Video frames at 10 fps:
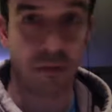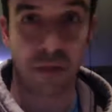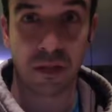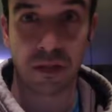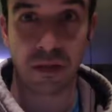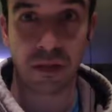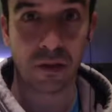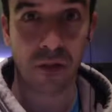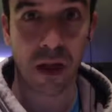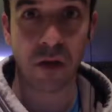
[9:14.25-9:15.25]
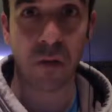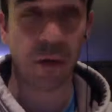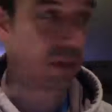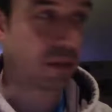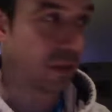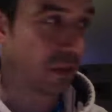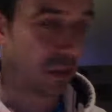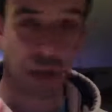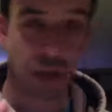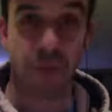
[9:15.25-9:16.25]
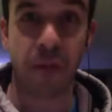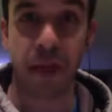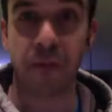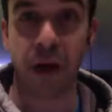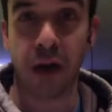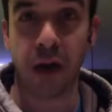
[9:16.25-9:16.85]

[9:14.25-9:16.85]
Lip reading: Let's crack it open." It's a champagne bottle.